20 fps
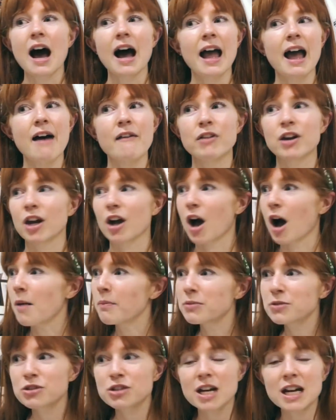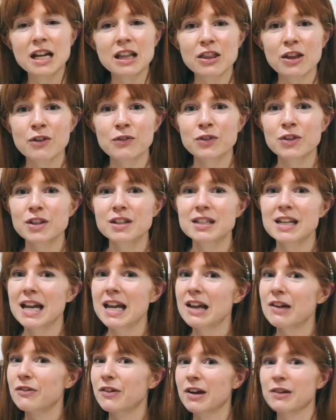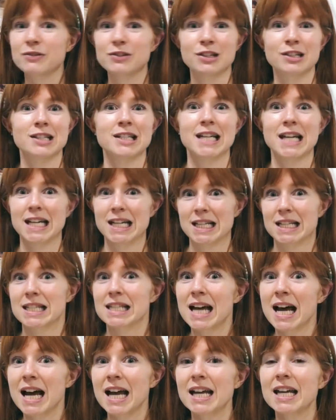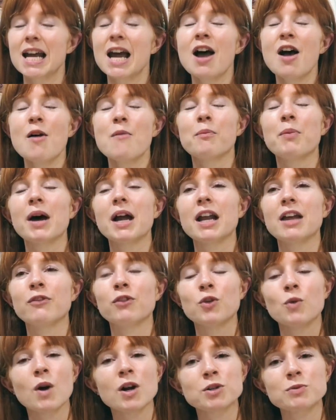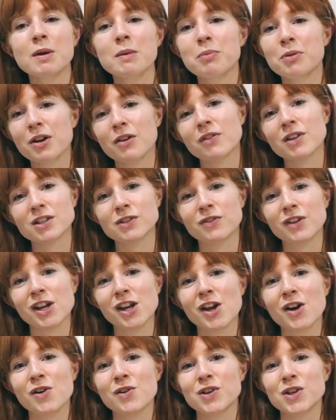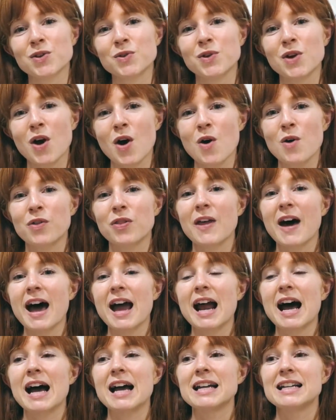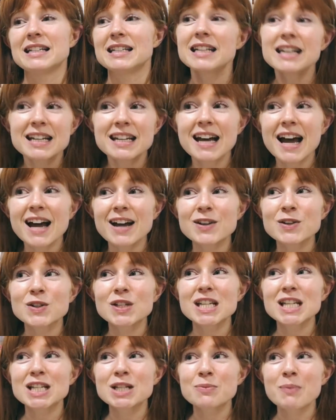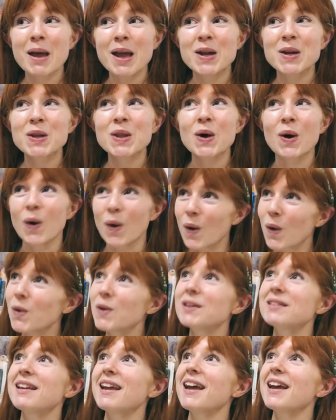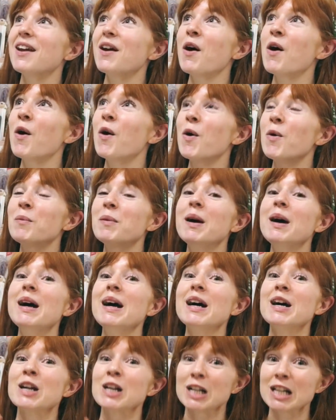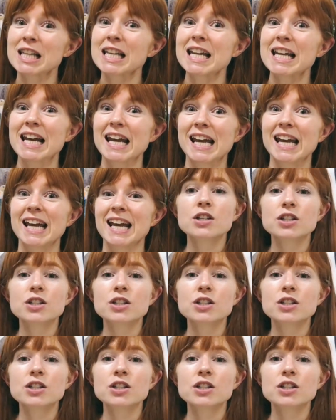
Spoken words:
I haven't accomplished anything for the day if I've just stayed inside. But if you watch my previous video, you know that I did actually spend the whole day at home cleaning.